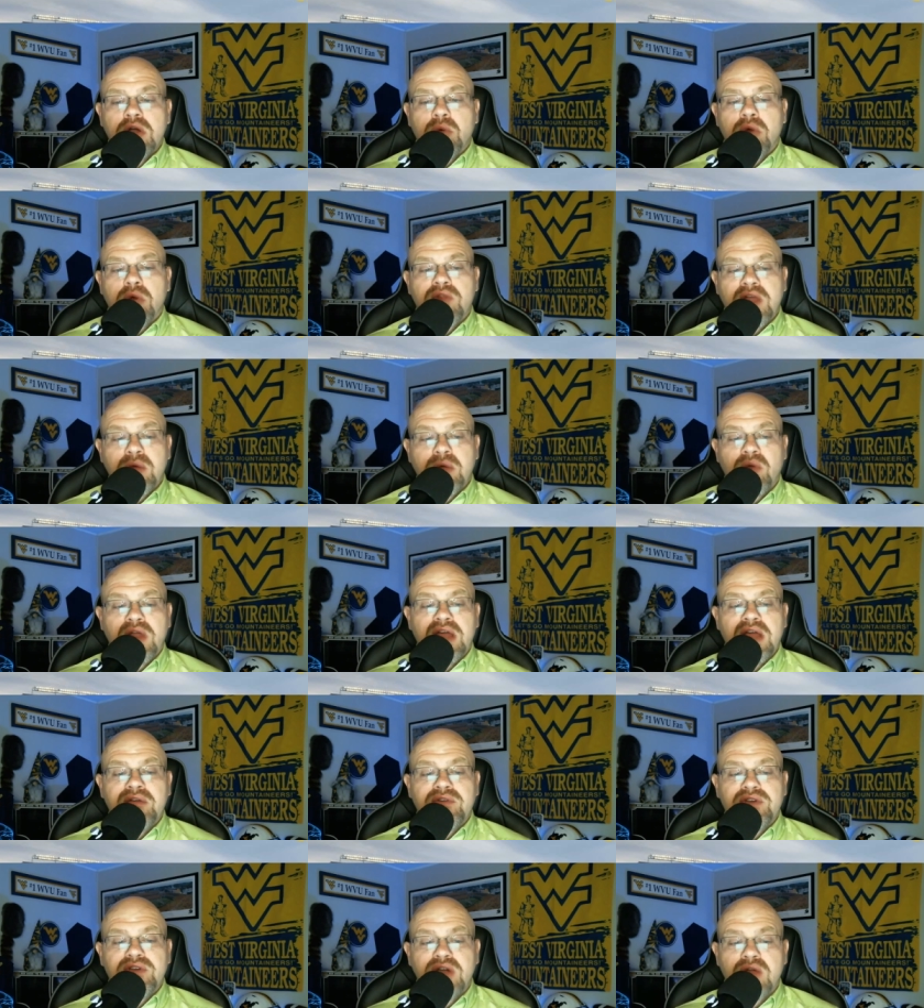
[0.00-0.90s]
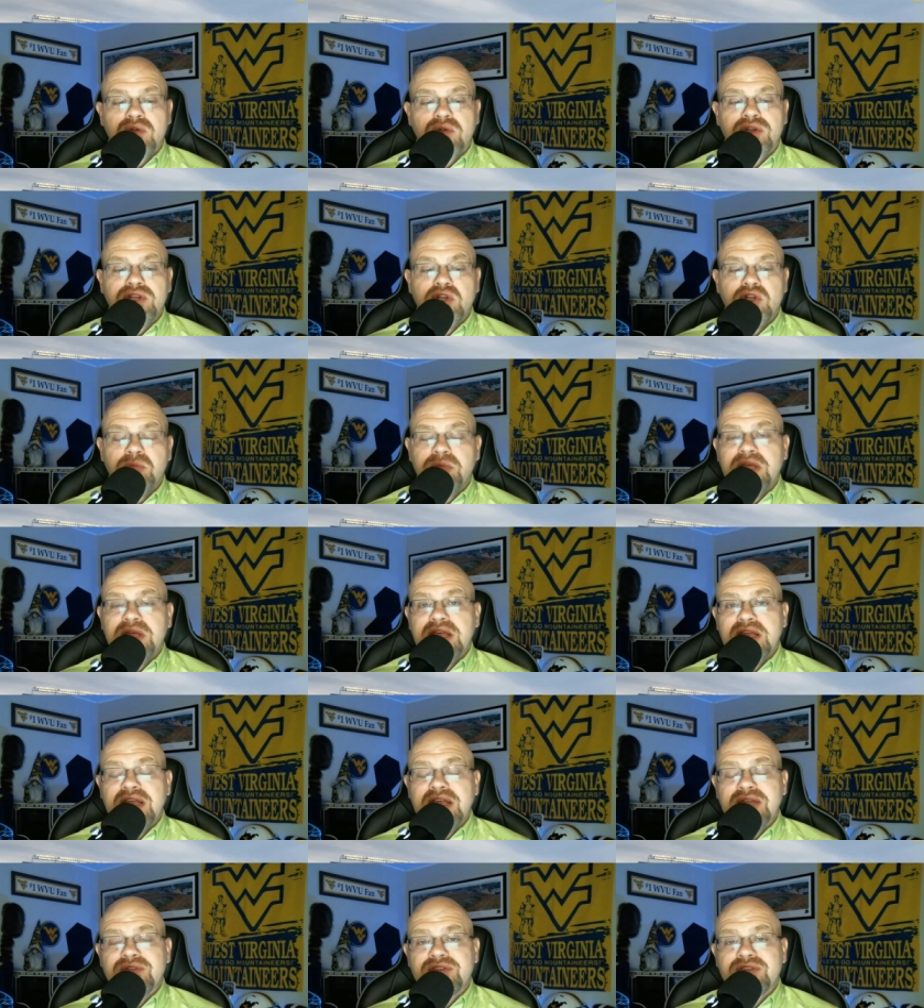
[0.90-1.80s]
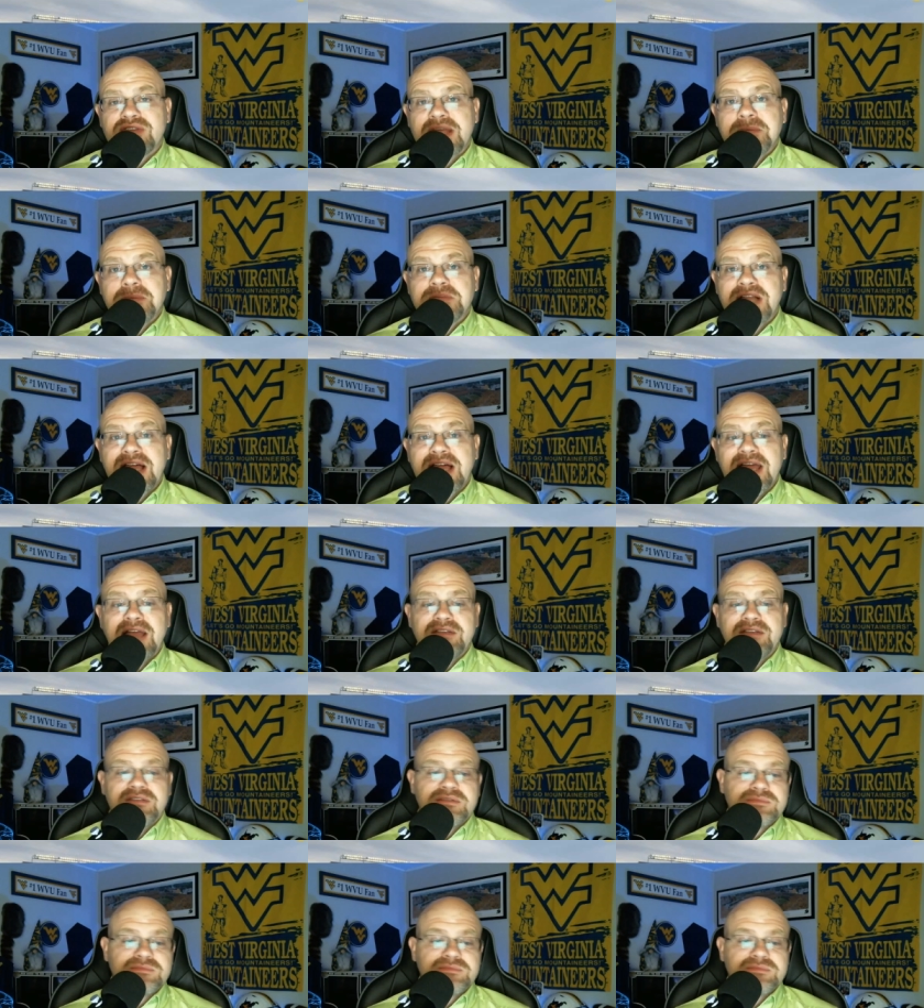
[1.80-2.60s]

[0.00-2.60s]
or they will have another Q B in the same class.